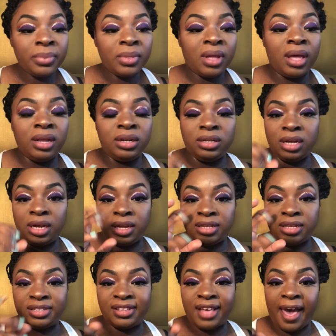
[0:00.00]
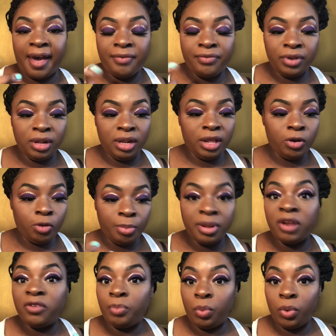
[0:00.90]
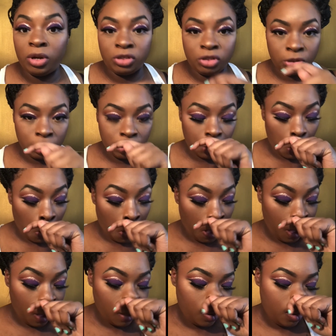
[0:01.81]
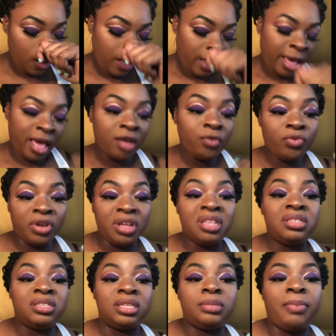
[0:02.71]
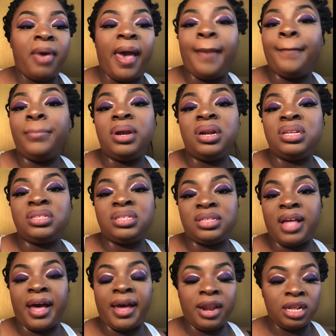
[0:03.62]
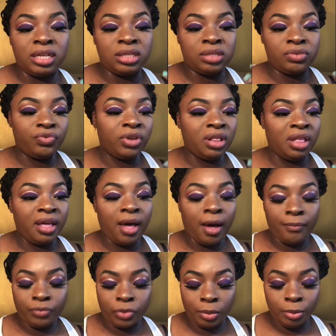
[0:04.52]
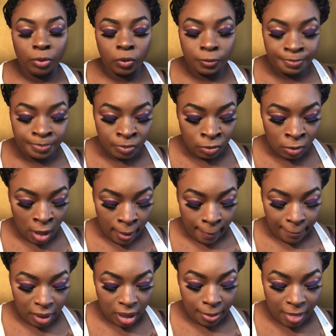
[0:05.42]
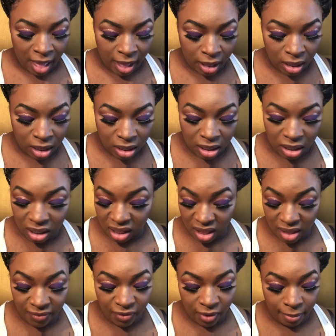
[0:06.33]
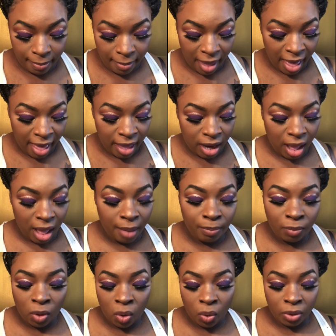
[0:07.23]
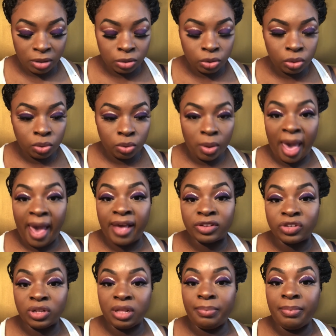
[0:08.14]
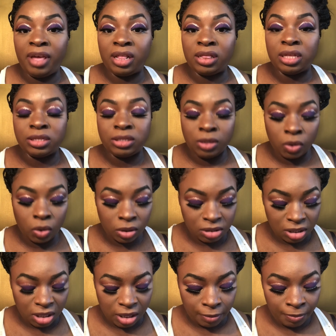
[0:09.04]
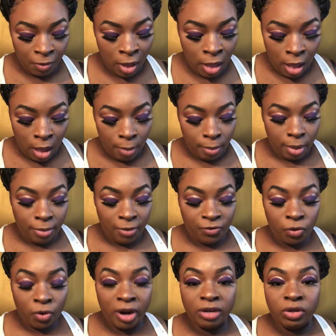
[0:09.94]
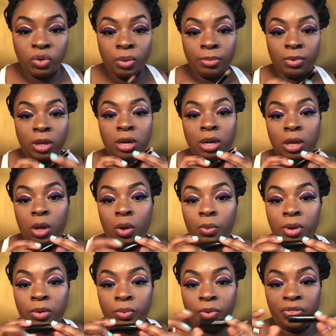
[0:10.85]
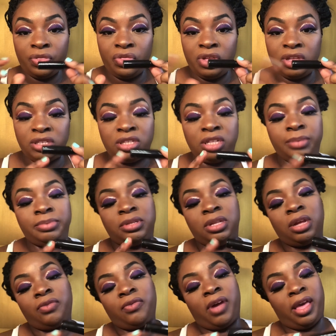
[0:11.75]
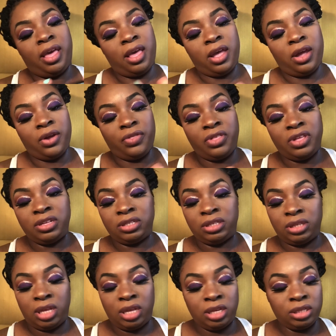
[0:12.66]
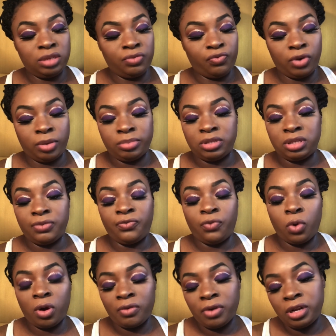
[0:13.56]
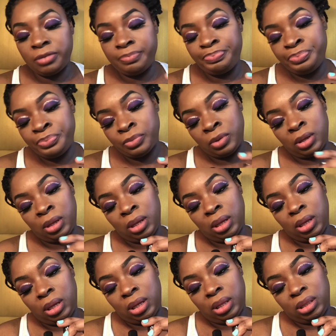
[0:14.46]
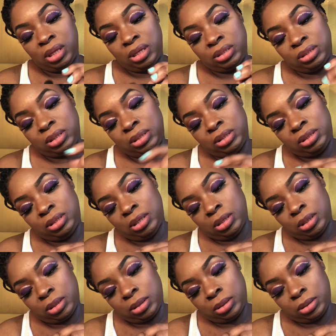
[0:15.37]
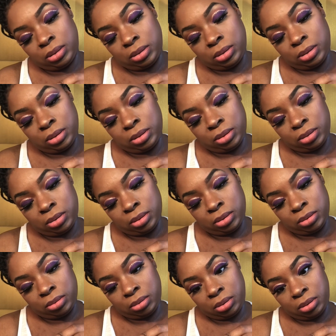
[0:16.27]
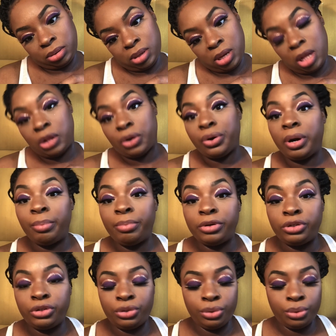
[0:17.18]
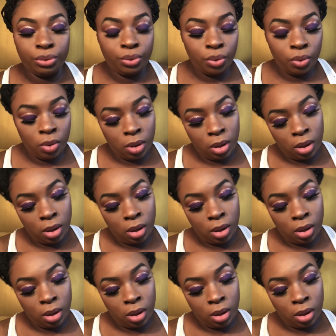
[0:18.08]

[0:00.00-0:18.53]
It does have a little bit of moisture to it. It reads as matte, but it's not. It's really comfortable. But I'm not gonna leave it matte. I'm going to actually make this glossy. But before I do, I'm gonna go in with this lipstick right here. This is from Sephora. This is the color number 2.